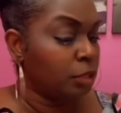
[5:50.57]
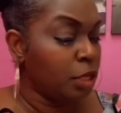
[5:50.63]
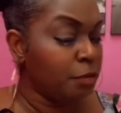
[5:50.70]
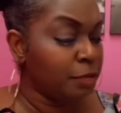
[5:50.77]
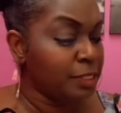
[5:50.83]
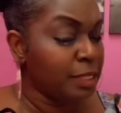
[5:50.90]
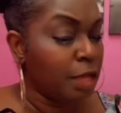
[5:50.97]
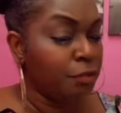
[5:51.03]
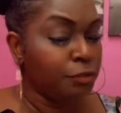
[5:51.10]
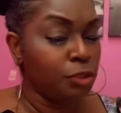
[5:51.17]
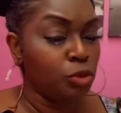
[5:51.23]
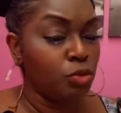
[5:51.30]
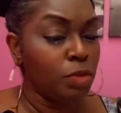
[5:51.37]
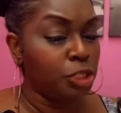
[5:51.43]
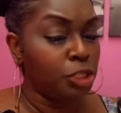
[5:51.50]
give yourself
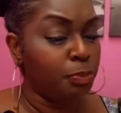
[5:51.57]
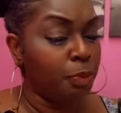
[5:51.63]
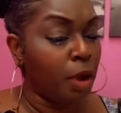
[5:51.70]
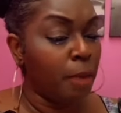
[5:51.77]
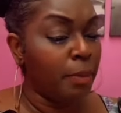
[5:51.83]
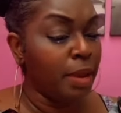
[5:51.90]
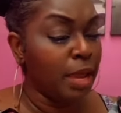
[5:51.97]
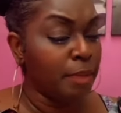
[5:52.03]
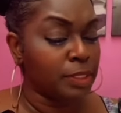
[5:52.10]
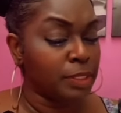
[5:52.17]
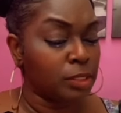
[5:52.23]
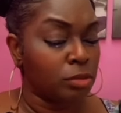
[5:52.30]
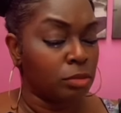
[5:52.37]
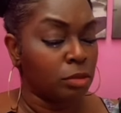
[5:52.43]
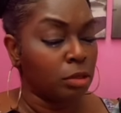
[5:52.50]
too much
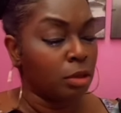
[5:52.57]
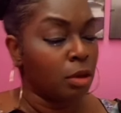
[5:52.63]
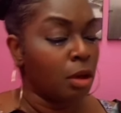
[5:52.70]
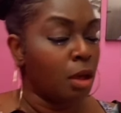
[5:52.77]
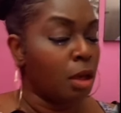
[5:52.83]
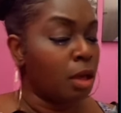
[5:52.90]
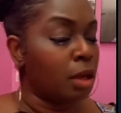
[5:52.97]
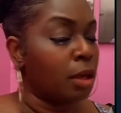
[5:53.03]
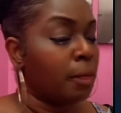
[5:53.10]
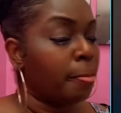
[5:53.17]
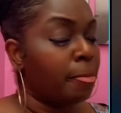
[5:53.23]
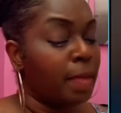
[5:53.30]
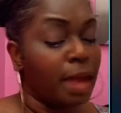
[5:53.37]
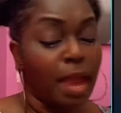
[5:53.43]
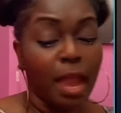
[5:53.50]
problems
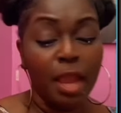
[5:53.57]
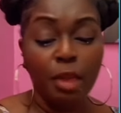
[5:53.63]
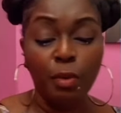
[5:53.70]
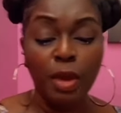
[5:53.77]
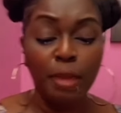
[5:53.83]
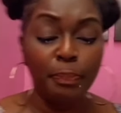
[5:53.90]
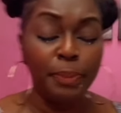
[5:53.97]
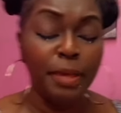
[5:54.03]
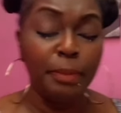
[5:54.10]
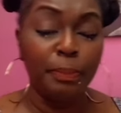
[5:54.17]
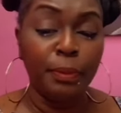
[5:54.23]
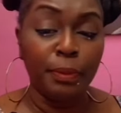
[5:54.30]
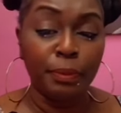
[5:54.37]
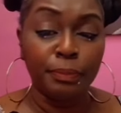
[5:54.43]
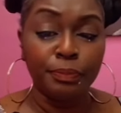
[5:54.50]
anyway
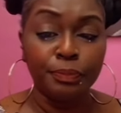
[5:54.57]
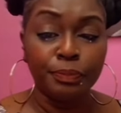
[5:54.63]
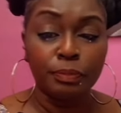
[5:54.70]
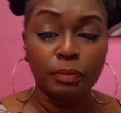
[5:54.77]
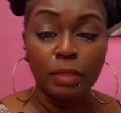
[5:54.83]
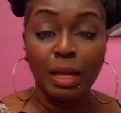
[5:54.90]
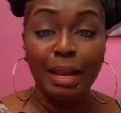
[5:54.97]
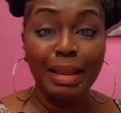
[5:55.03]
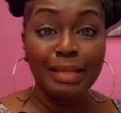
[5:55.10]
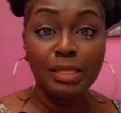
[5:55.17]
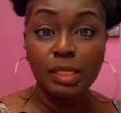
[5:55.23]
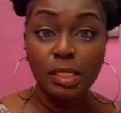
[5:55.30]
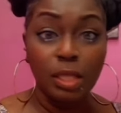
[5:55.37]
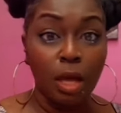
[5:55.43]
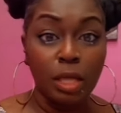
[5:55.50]
people
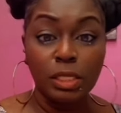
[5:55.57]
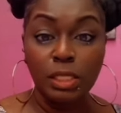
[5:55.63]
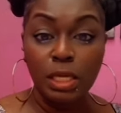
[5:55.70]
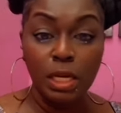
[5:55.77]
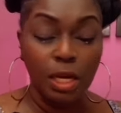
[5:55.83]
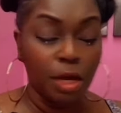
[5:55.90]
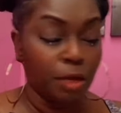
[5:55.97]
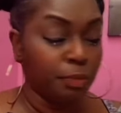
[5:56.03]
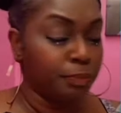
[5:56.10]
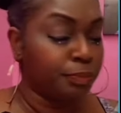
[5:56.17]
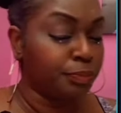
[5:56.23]
let us continue